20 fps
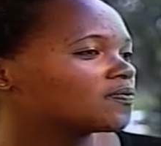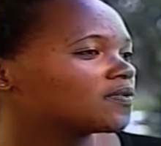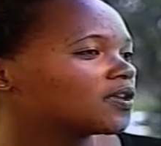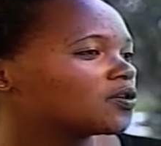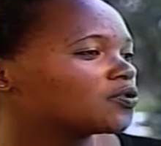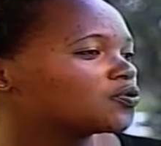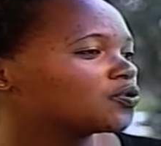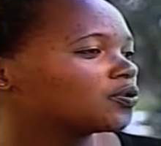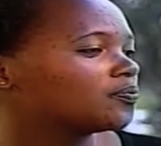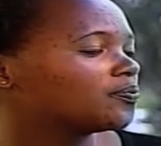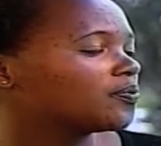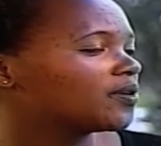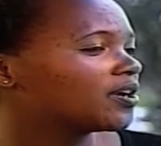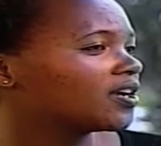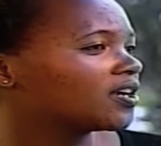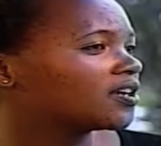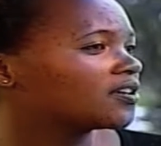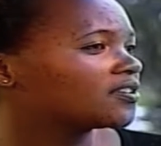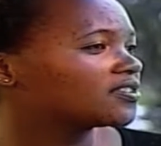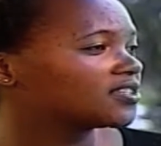It will
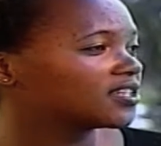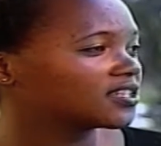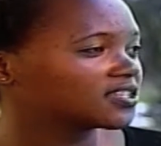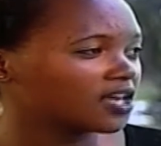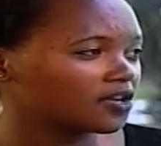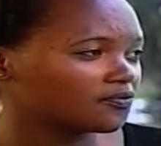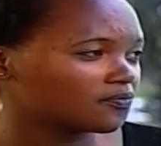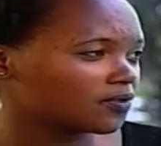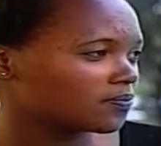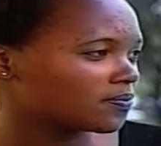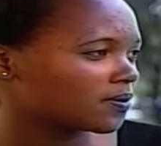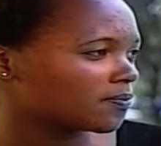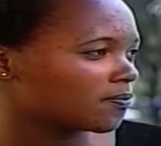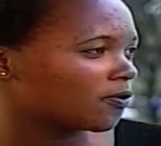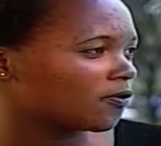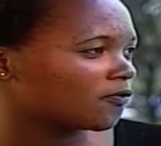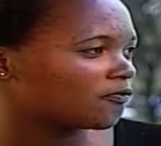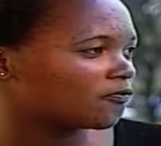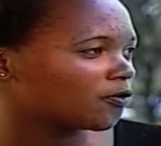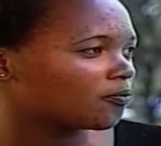bring 600
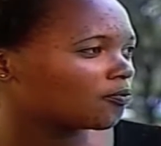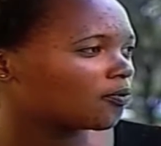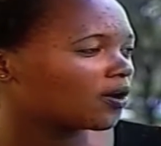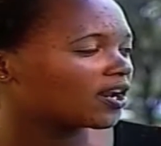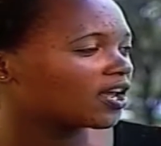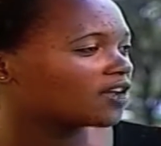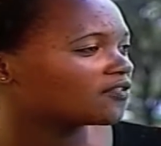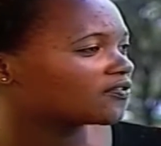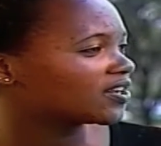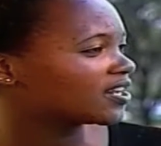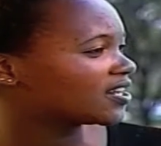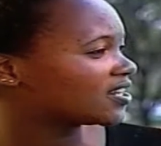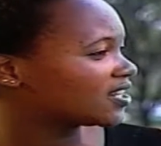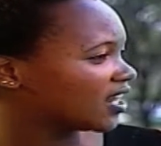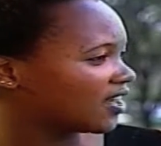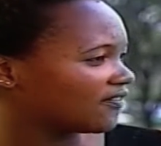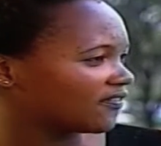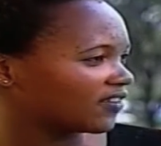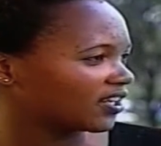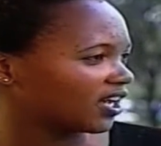people from
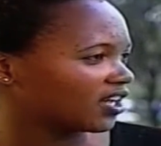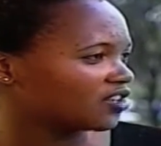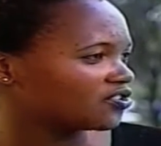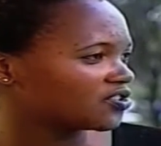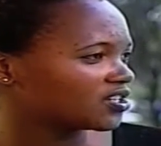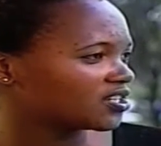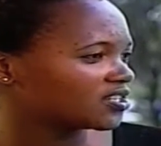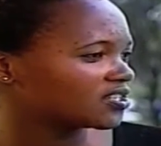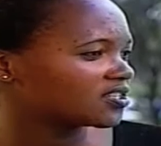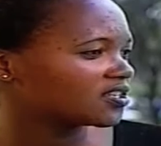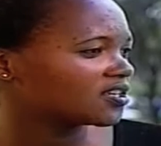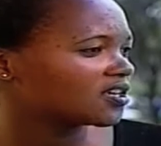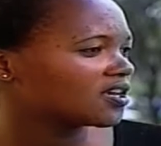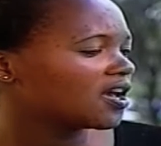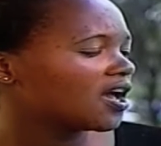111 countries,